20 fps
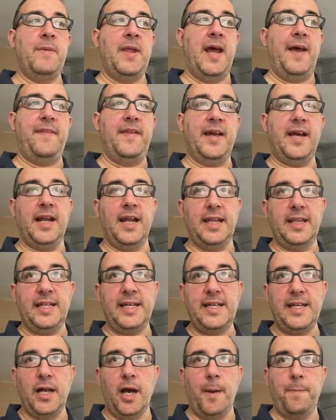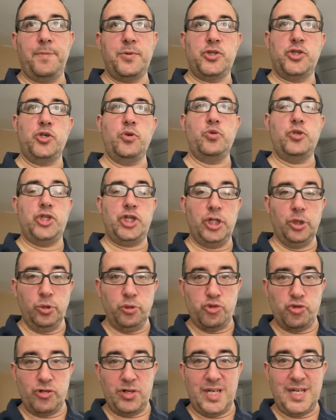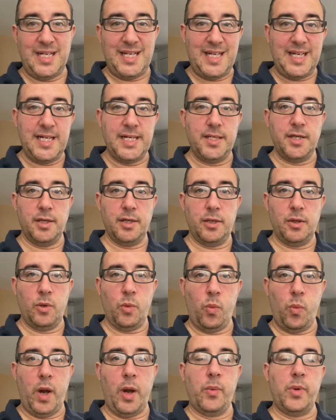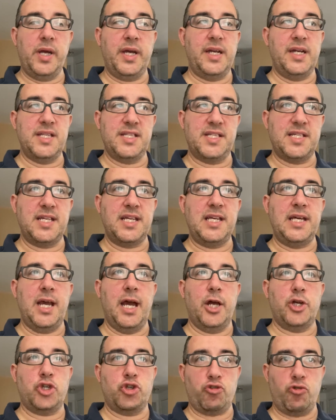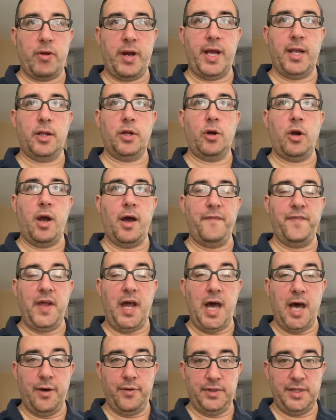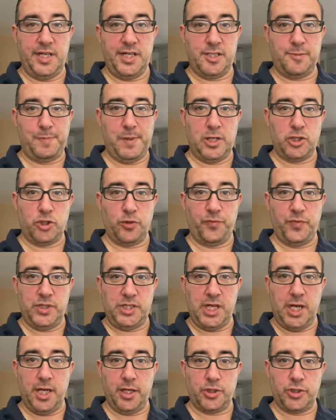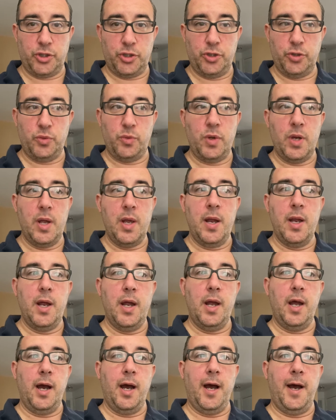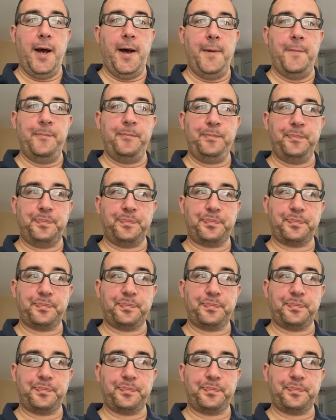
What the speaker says: and they're going to lead up to Children in Need, where we're going to see a trailer of the holiday special for Doctor Who. And